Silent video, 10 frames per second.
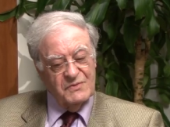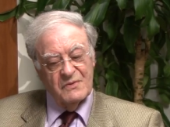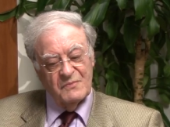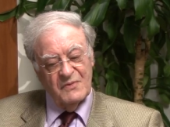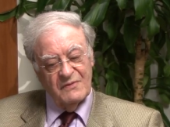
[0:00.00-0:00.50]

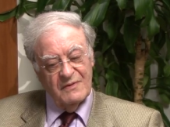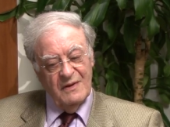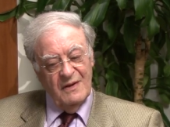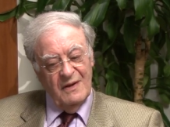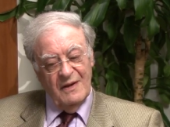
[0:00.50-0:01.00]
Germans.
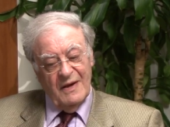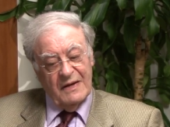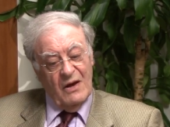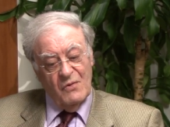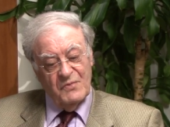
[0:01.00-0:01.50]

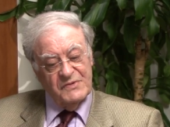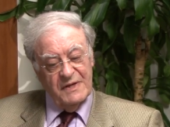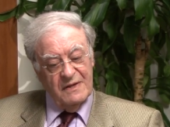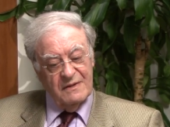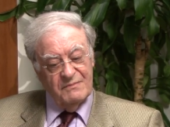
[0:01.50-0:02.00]
And I always
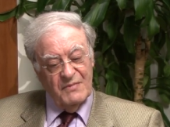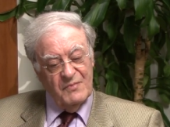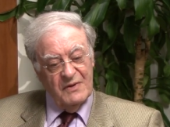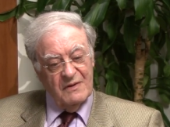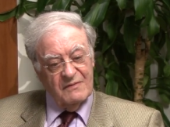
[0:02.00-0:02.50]
said
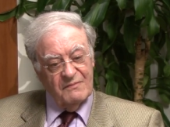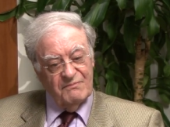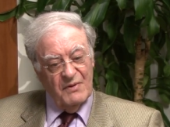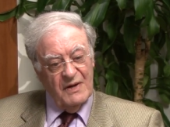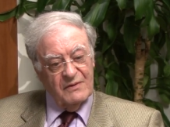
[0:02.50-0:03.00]
maybe it's
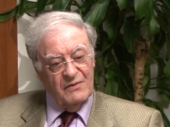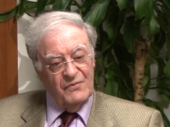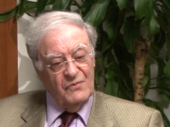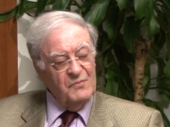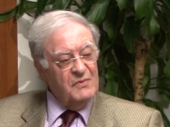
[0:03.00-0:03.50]
part of
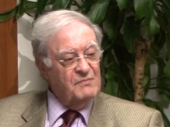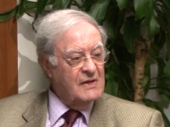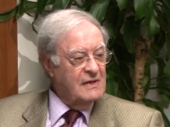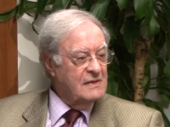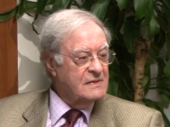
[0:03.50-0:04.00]
human
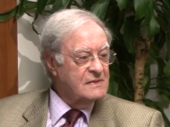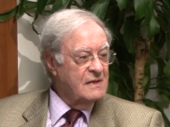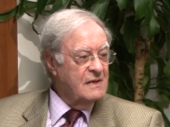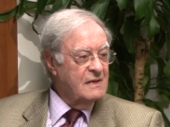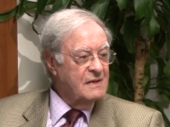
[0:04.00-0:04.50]
beings'
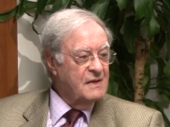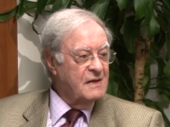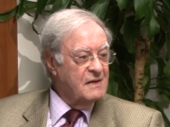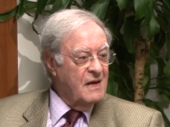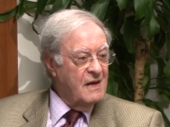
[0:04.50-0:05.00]

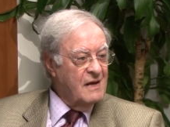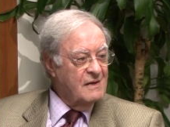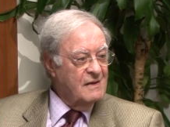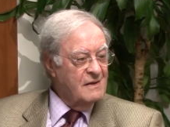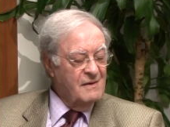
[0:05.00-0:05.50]
DNA
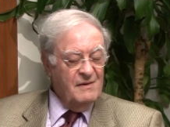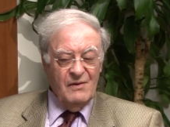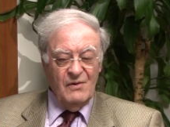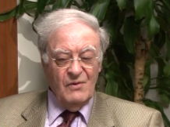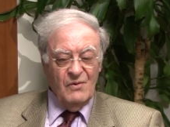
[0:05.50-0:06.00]

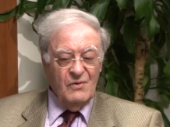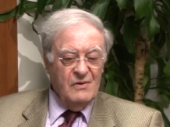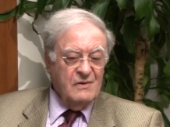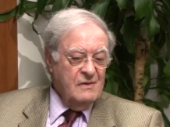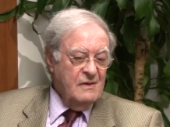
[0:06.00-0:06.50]

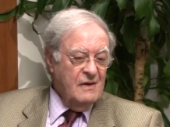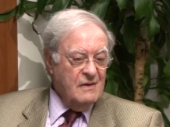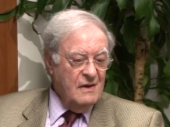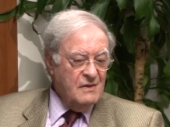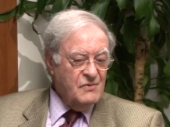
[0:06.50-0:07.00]
or a
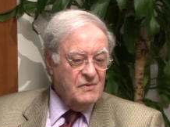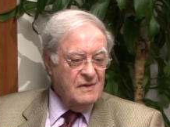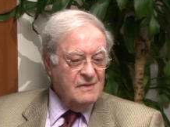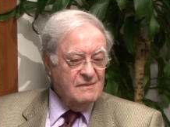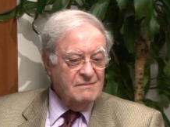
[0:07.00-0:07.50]

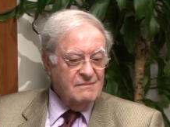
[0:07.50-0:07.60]
country,